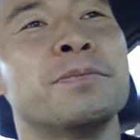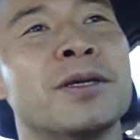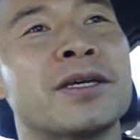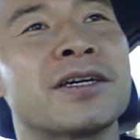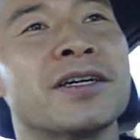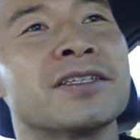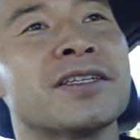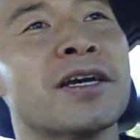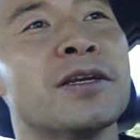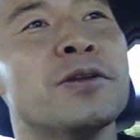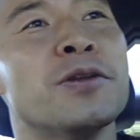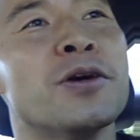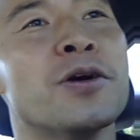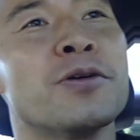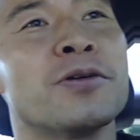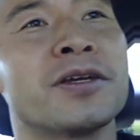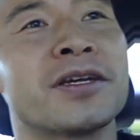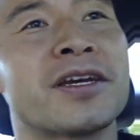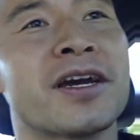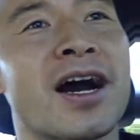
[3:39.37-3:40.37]
because I
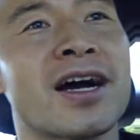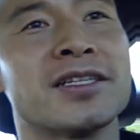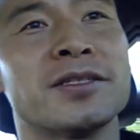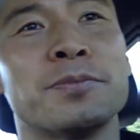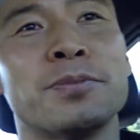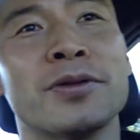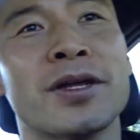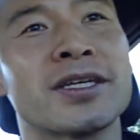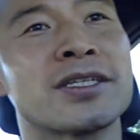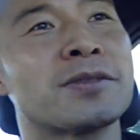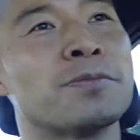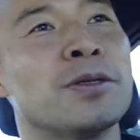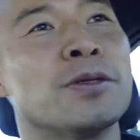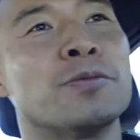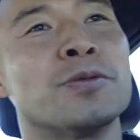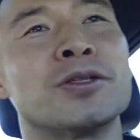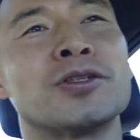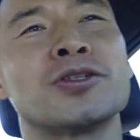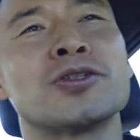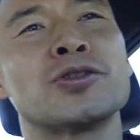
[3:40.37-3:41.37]
know that God's blessed me
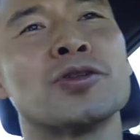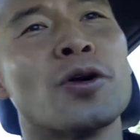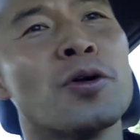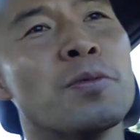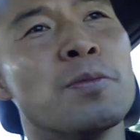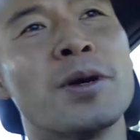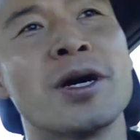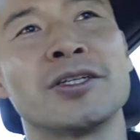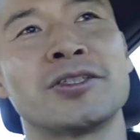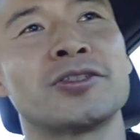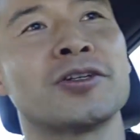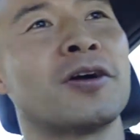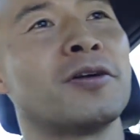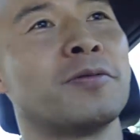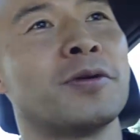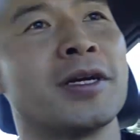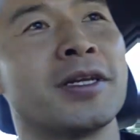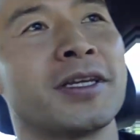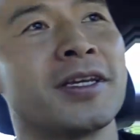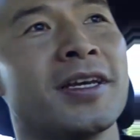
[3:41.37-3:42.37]
with so much
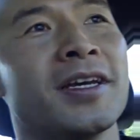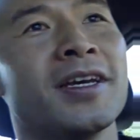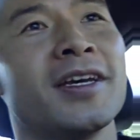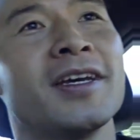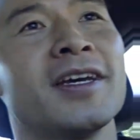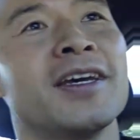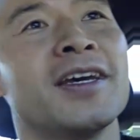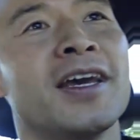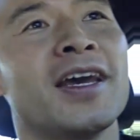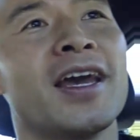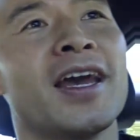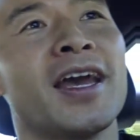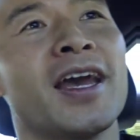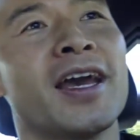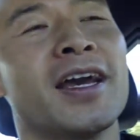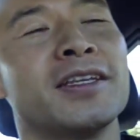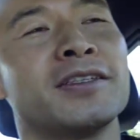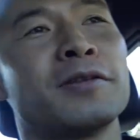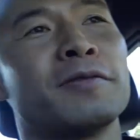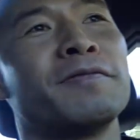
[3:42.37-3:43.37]
already,
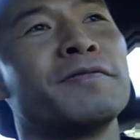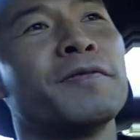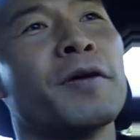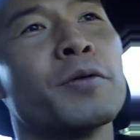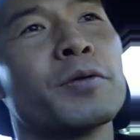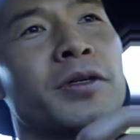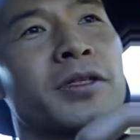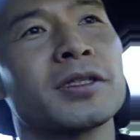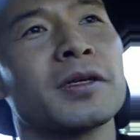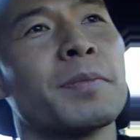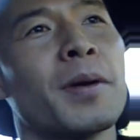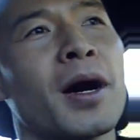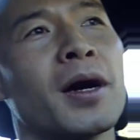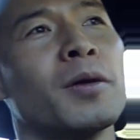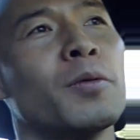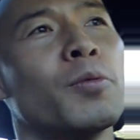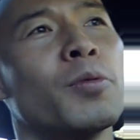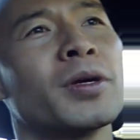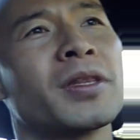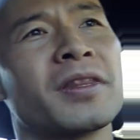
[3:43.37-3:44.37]
and to focus
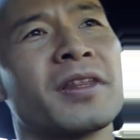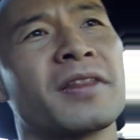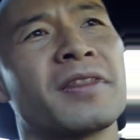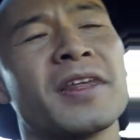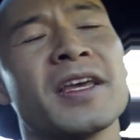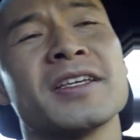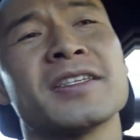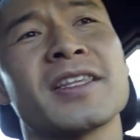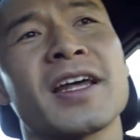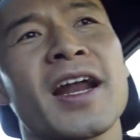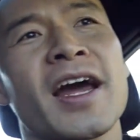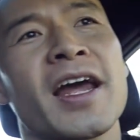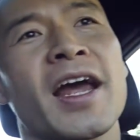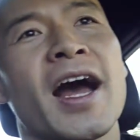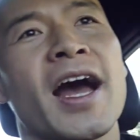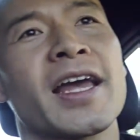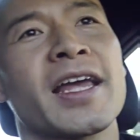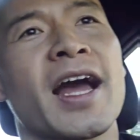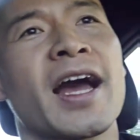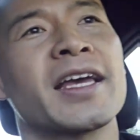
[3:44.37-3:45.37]
upon what the things that
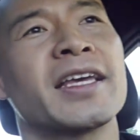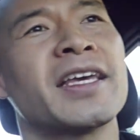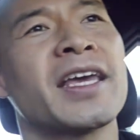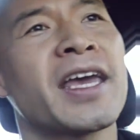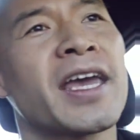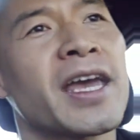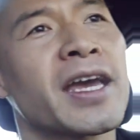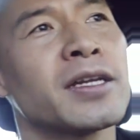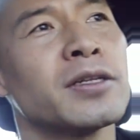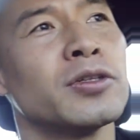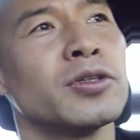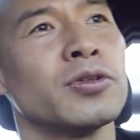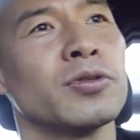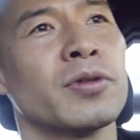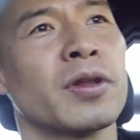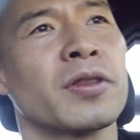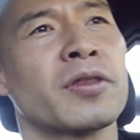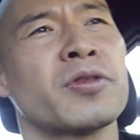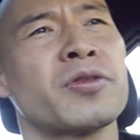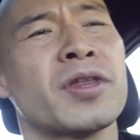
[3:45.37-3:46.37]
I can do
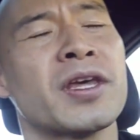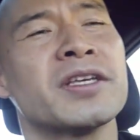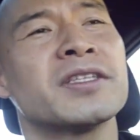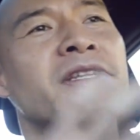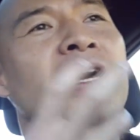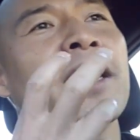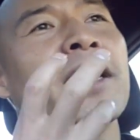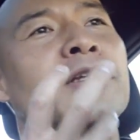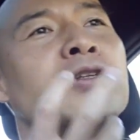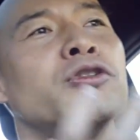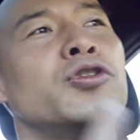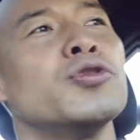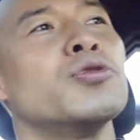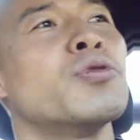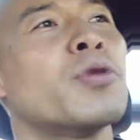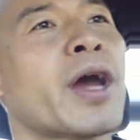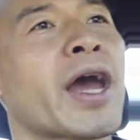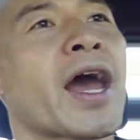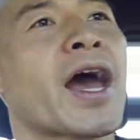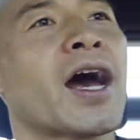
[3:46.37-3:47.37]
and the things that I do
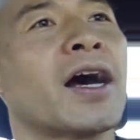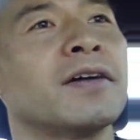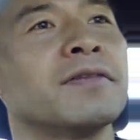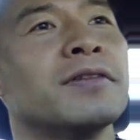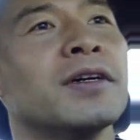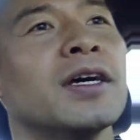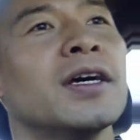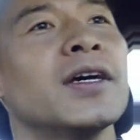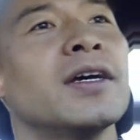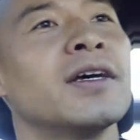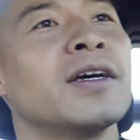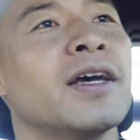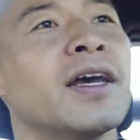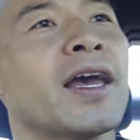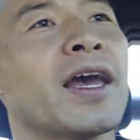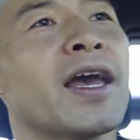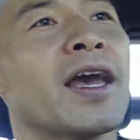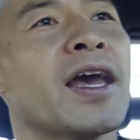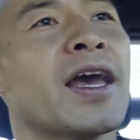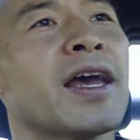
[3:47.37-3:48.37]

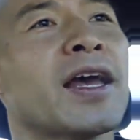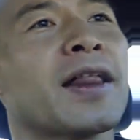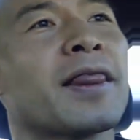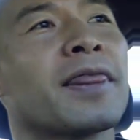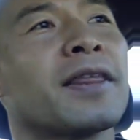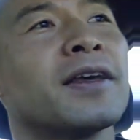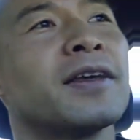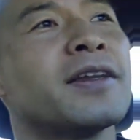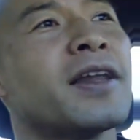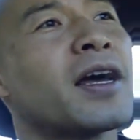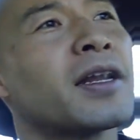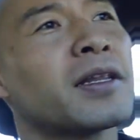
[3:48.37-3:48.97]
have,